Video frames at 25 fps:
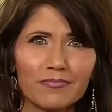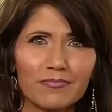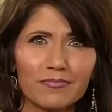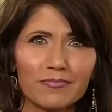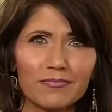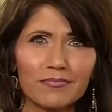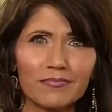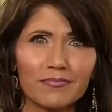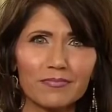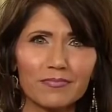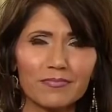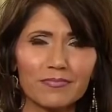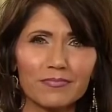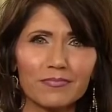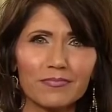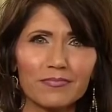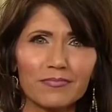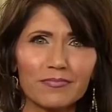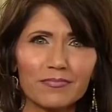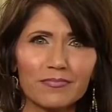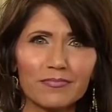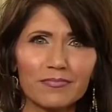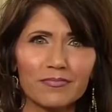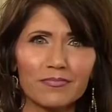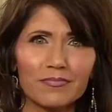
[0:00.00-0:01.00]

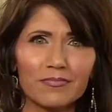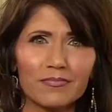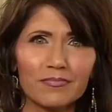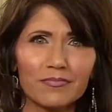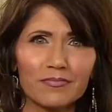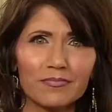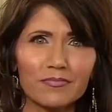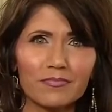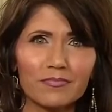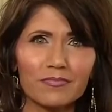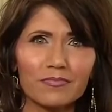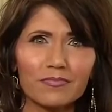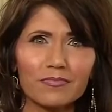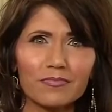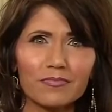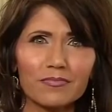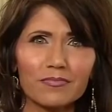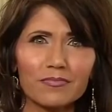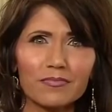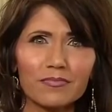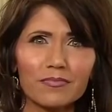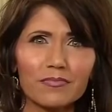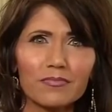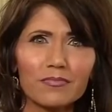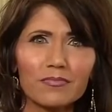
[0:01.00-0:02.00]

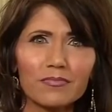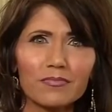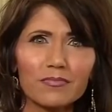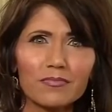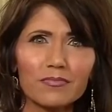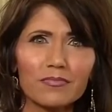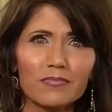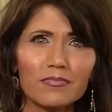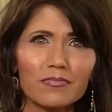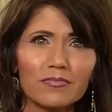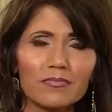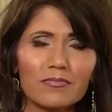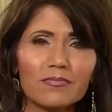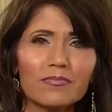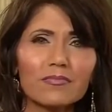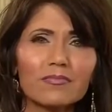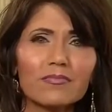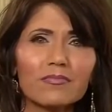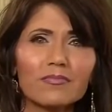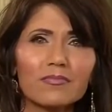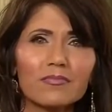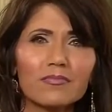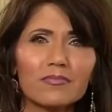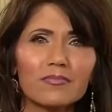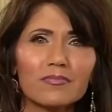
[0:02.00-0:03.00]

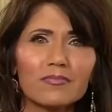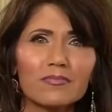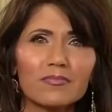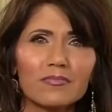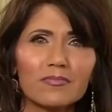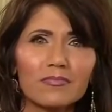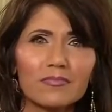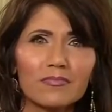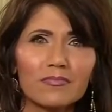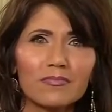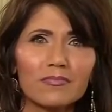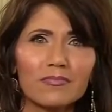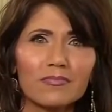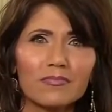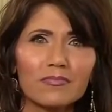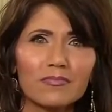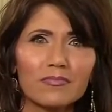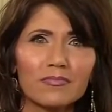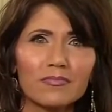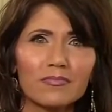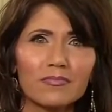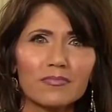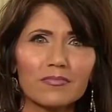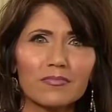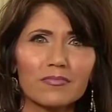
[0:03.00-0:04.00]

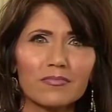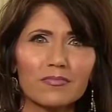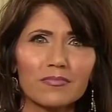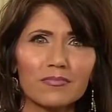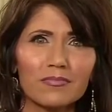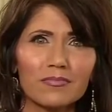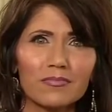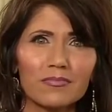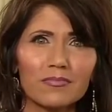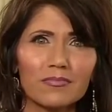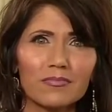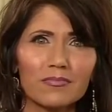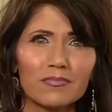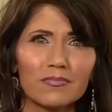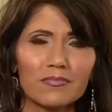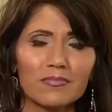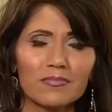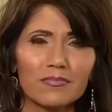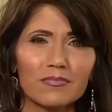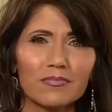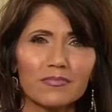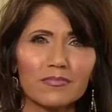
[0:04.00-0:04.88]
(not speaking)